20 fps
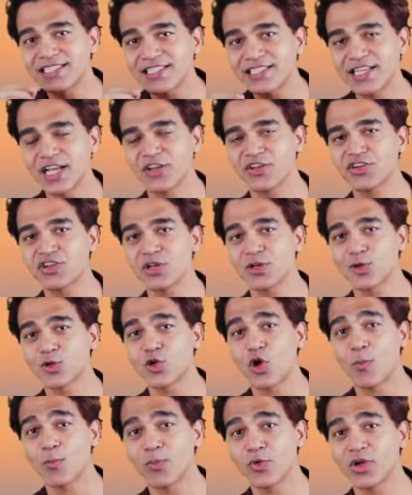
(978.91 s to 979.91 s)
essential
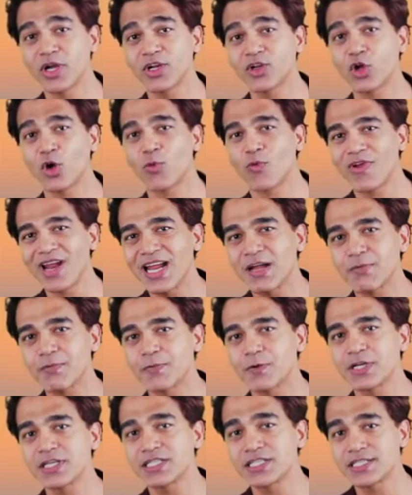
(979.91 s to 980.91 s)
component of
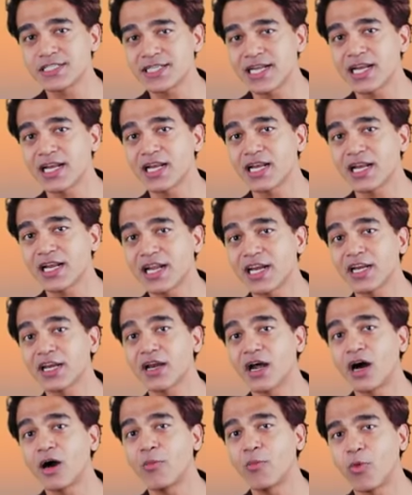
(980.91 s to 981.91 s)
every cell
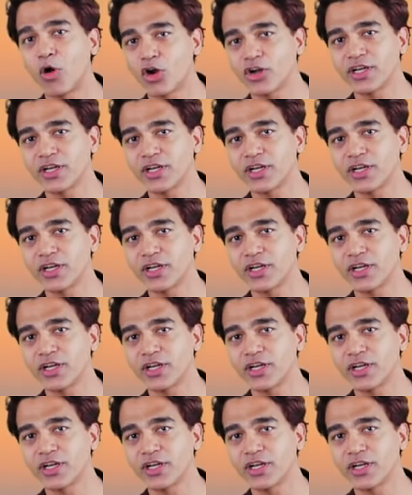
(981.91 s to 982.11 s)
in our